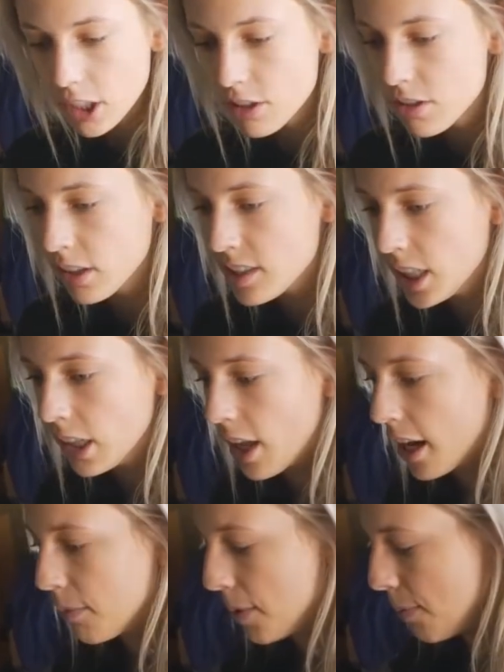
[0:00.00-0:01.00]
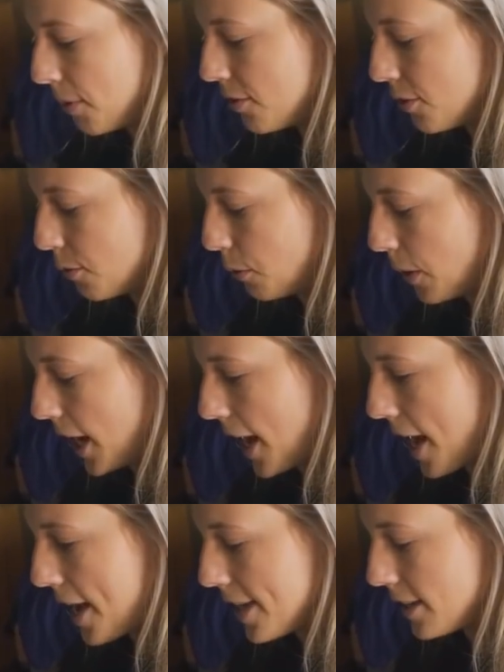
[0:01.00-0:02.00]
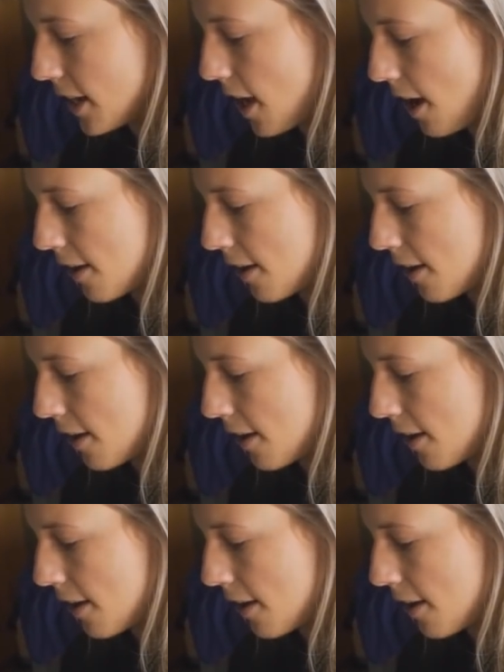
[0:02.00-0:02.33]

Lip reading: So I see a lot of people do wait,